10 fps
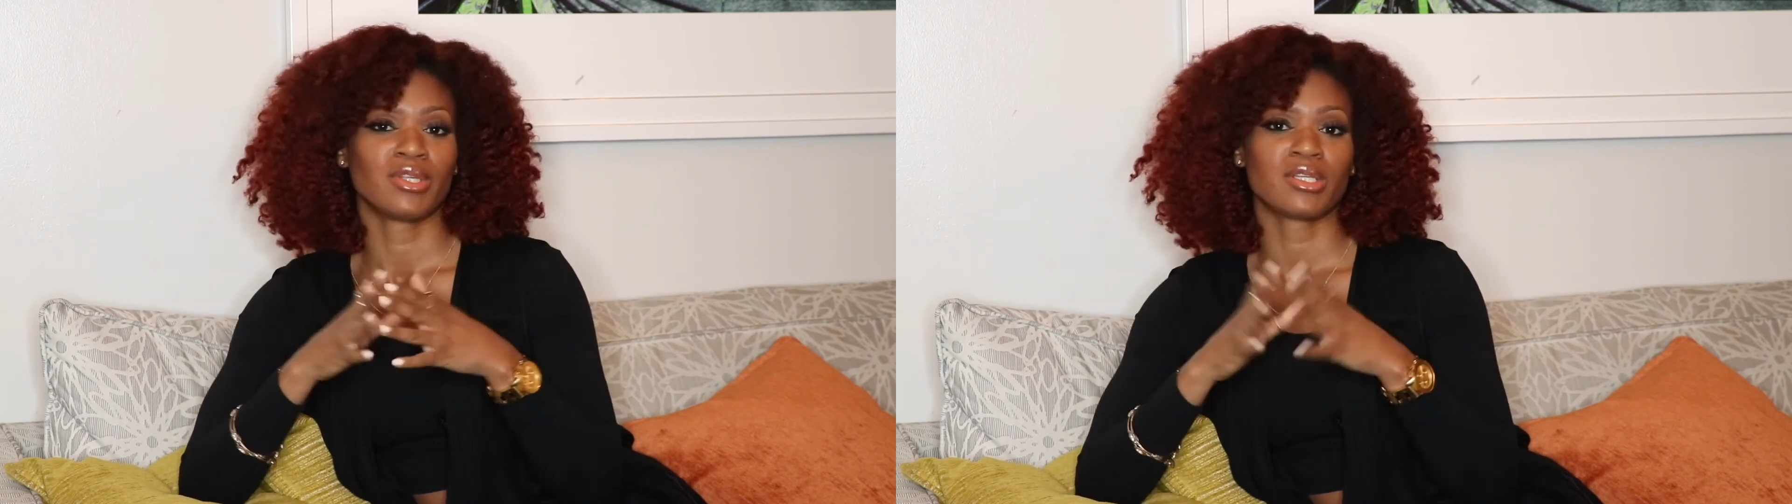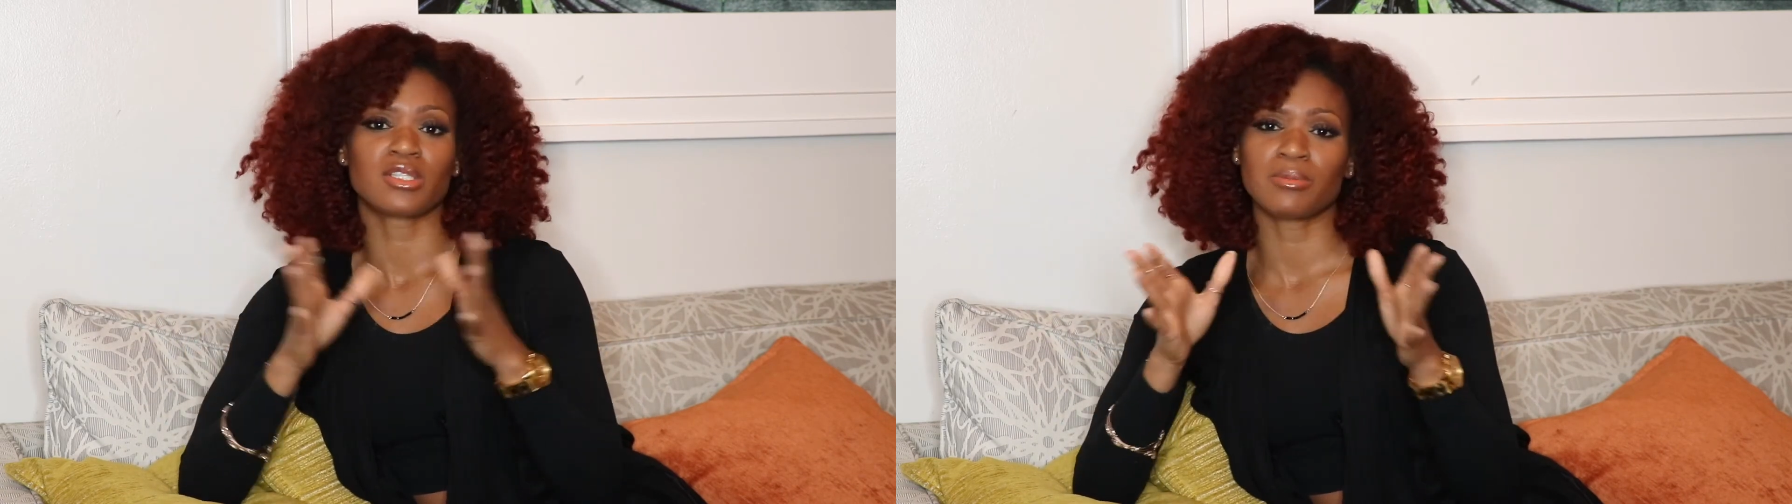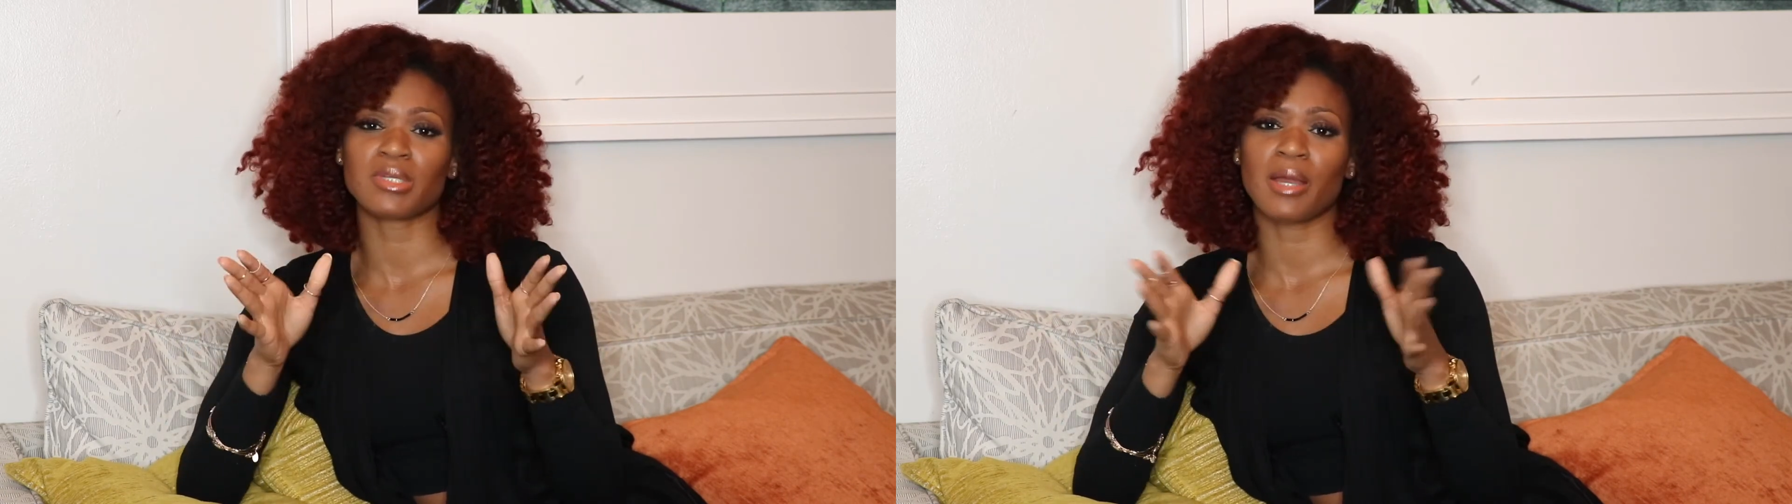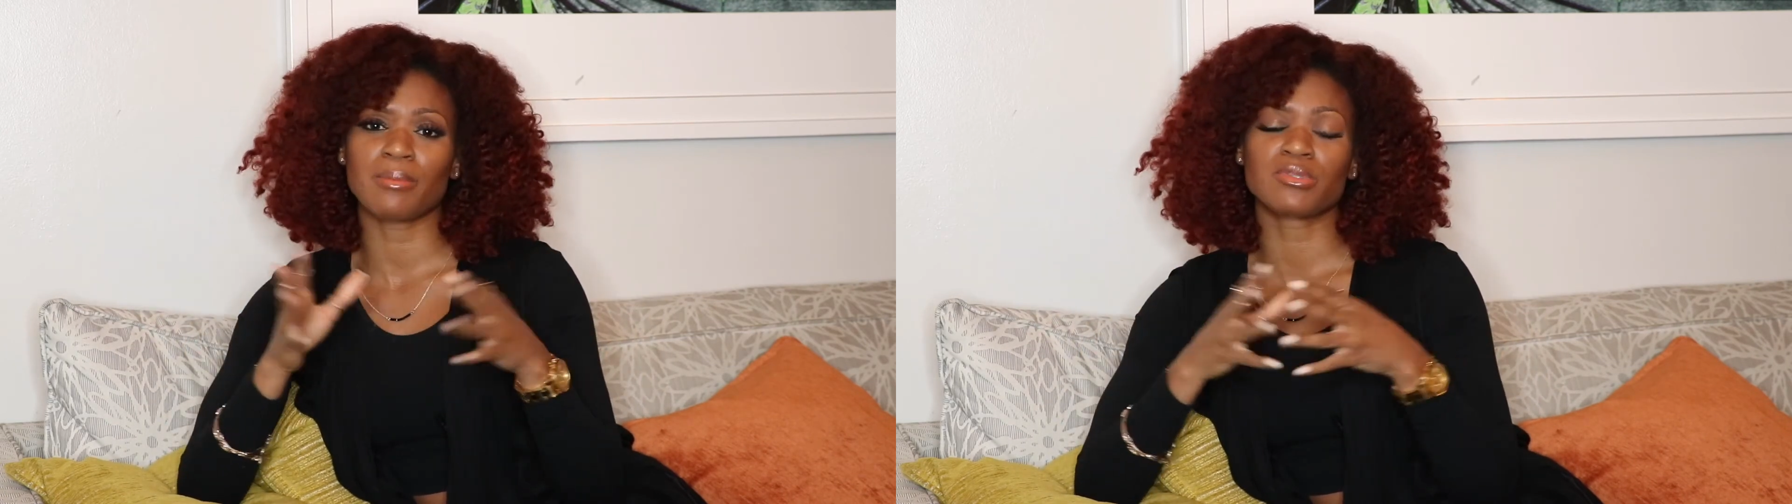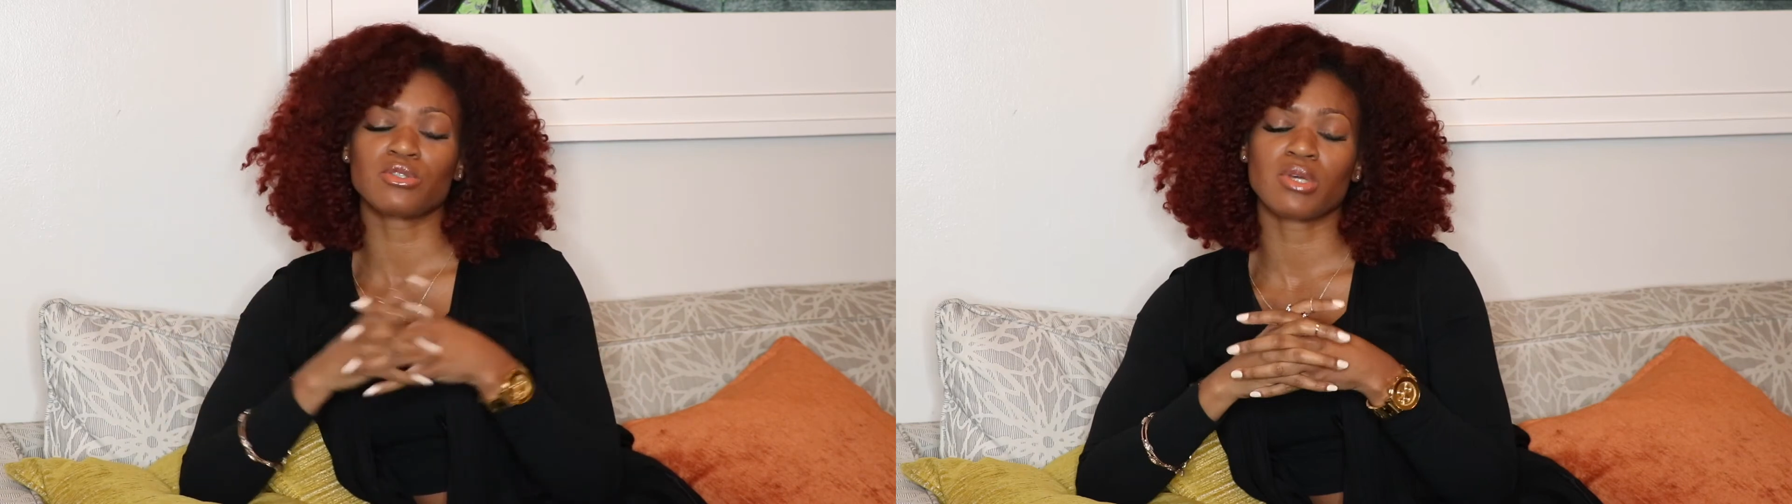
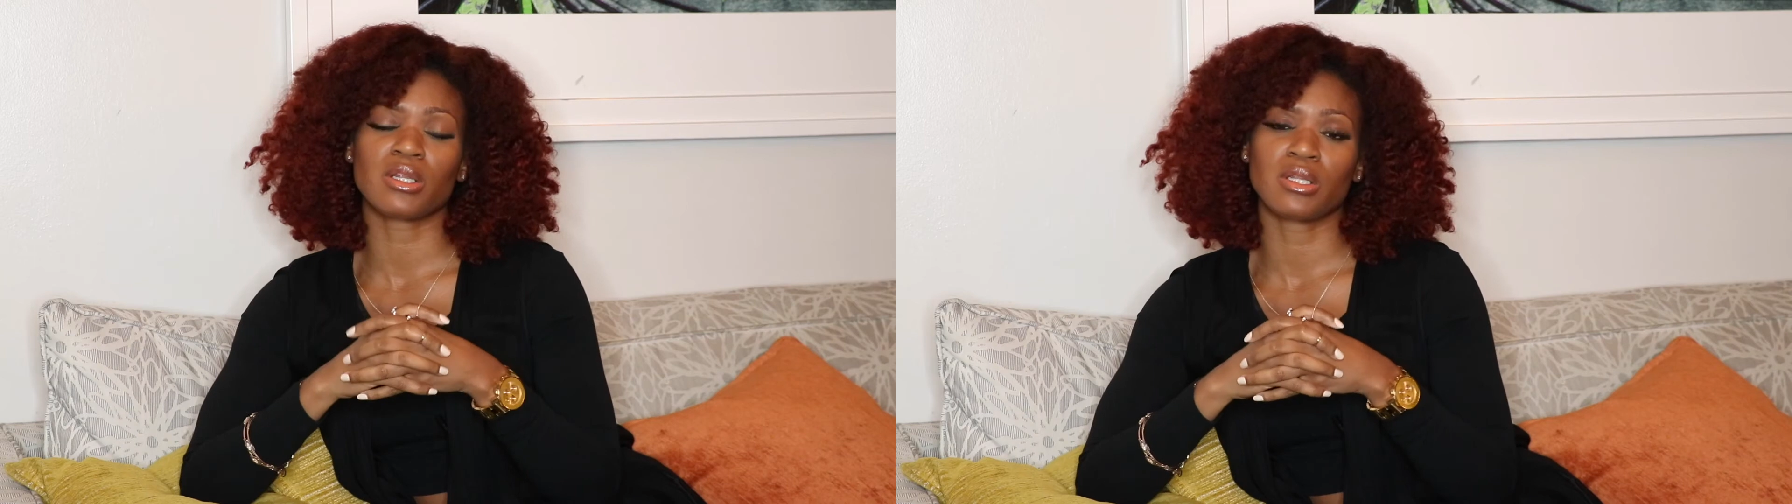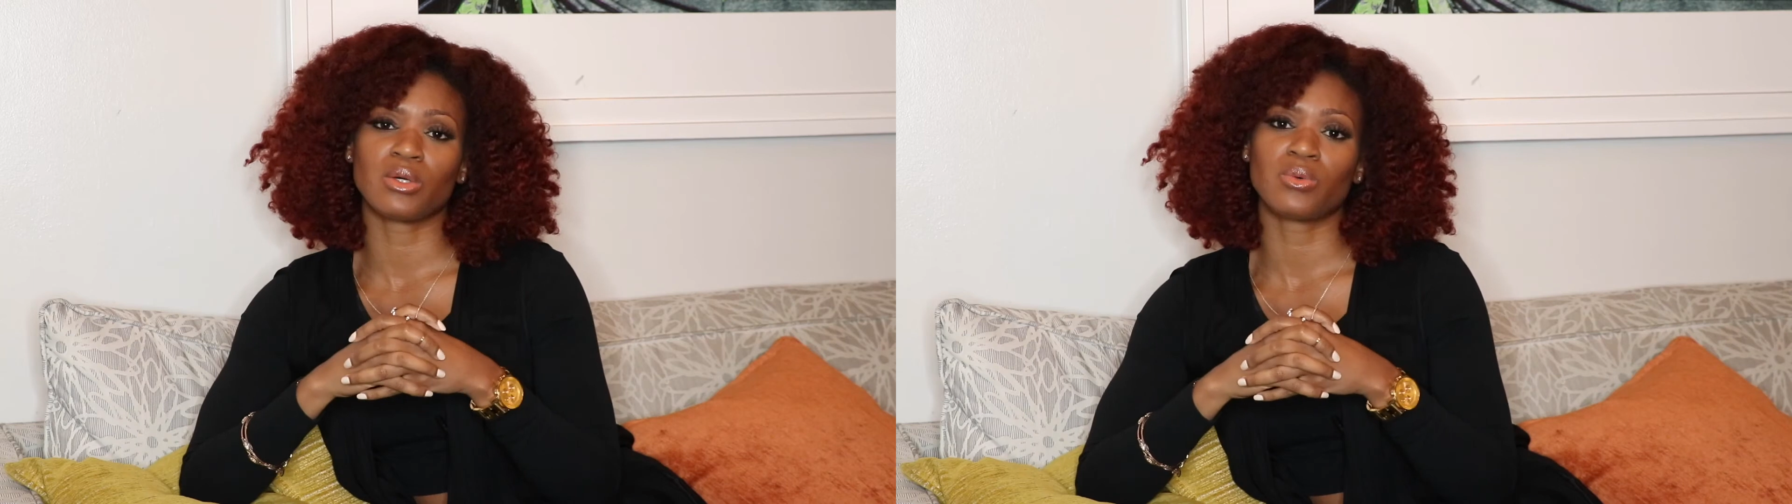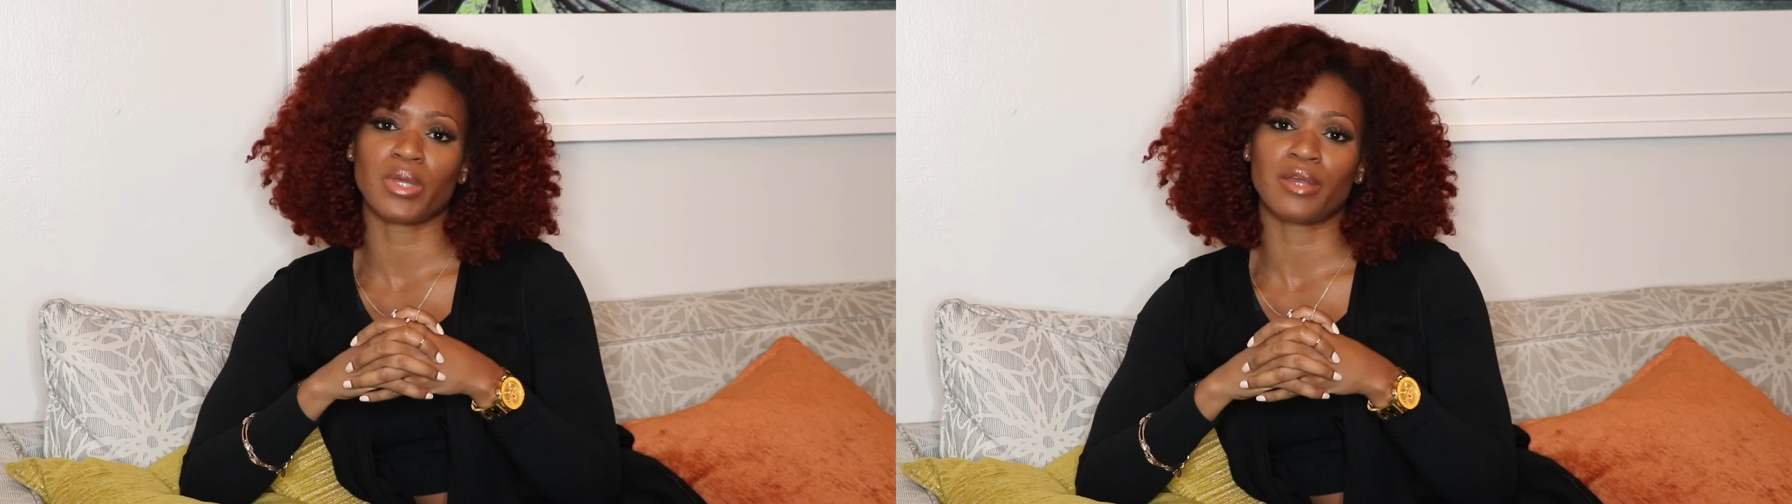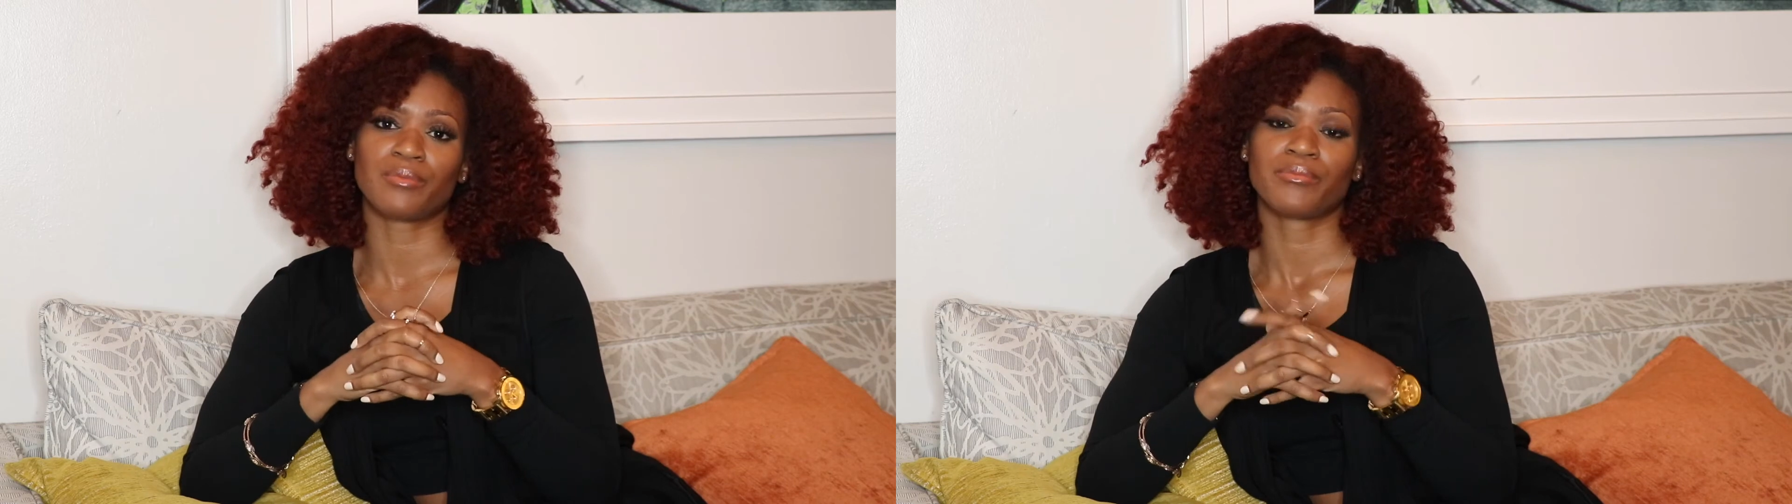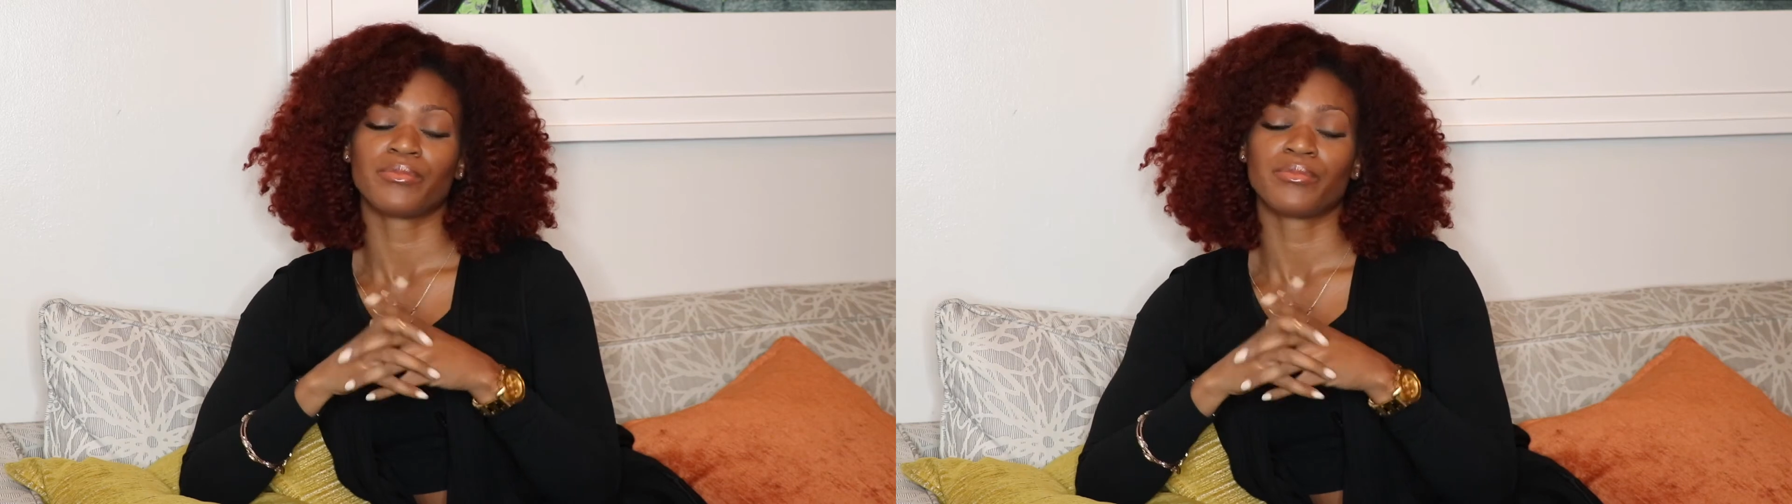Sometimes you get a little wind.